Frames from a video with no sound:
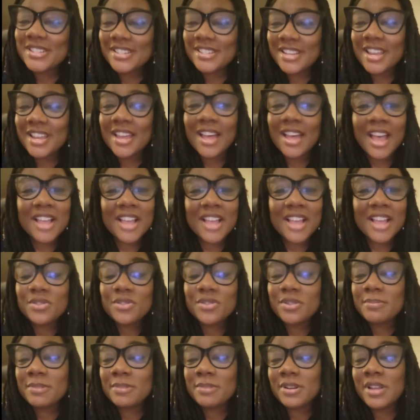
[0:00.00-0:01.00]
Yeah, high
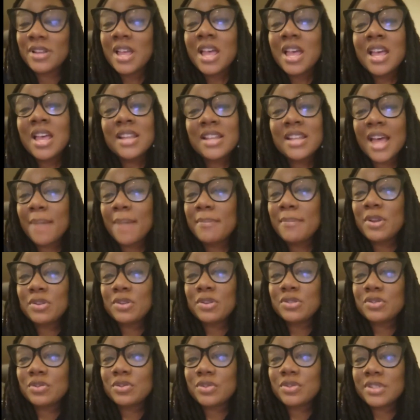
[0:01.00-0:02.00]
school, not
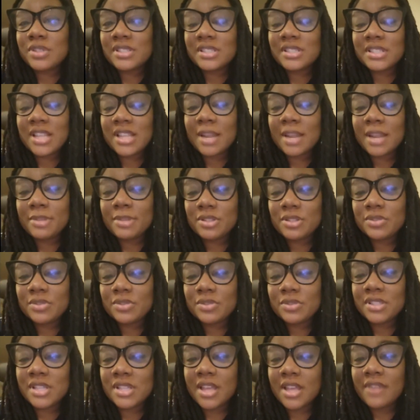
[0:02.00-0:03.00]
middle school, because there's a lot of middle
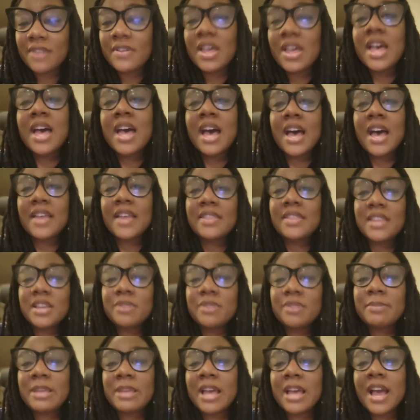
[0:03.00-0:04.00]
school stuff. I
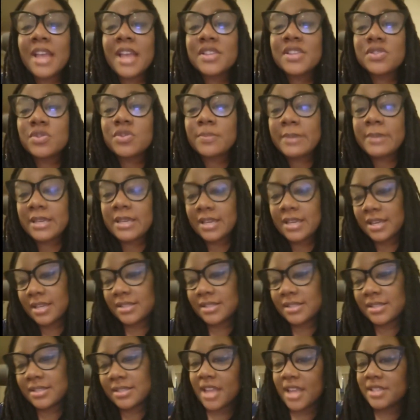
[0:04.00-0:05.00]
think it'll be high school,
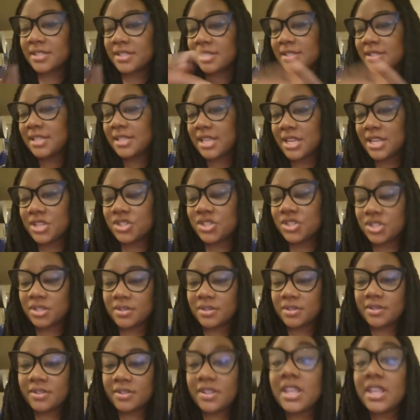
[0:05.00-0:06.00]
because I used to
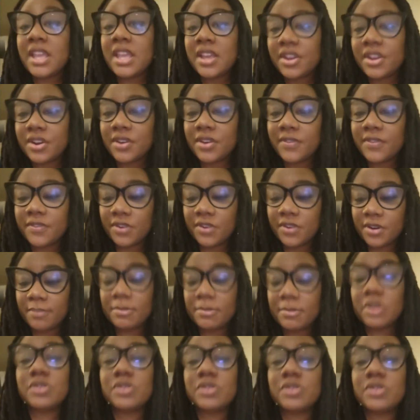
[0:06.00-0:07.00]
teach theater for
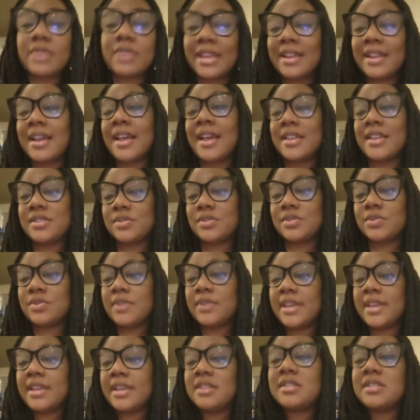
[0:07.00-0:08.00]
middle school and high
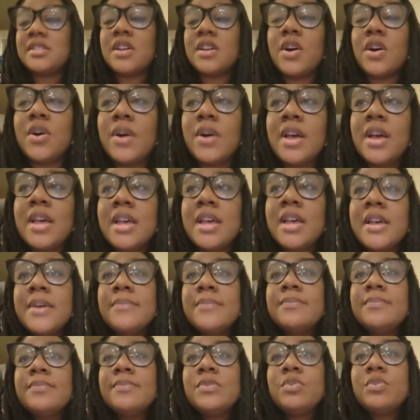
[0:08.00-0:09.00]
school. And so
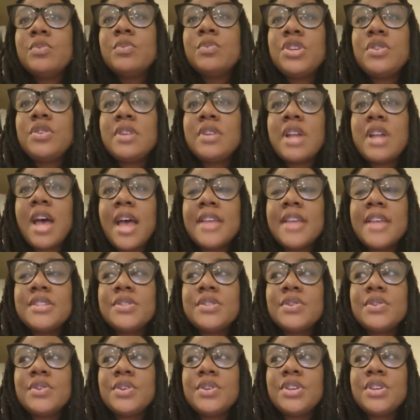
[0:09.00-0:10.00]
when you're in high
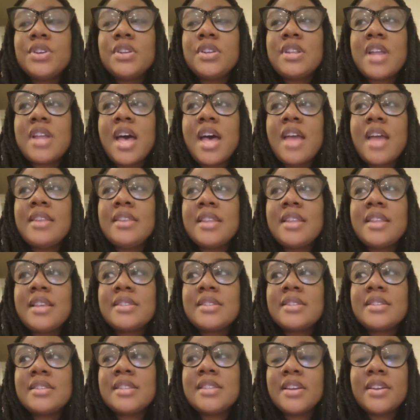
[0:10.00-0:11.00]
school, you're not
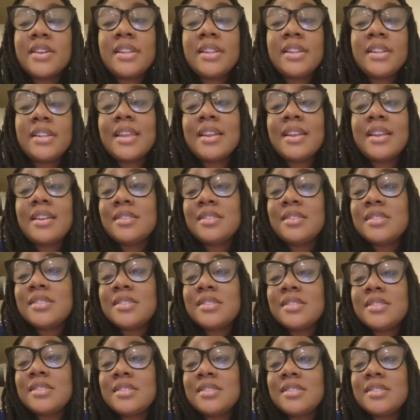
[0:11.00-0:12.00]
necessarily an
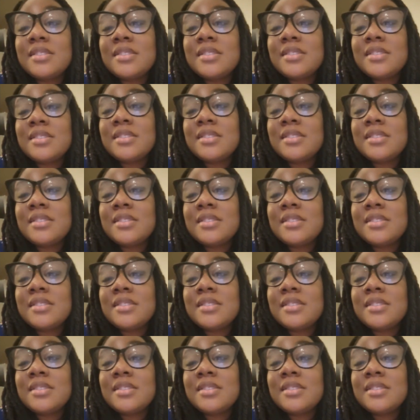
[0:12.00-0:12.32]
adult.